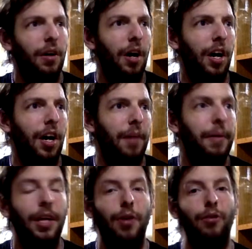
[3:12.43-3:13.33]

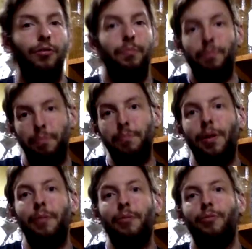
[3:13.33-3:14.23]
Meliodas
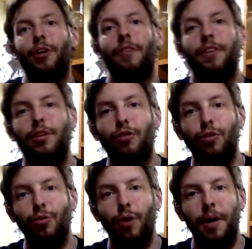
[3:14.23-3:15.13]
plumps himself
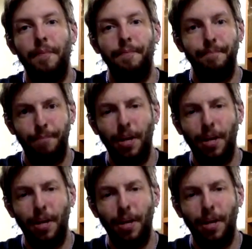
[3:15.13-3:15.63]
into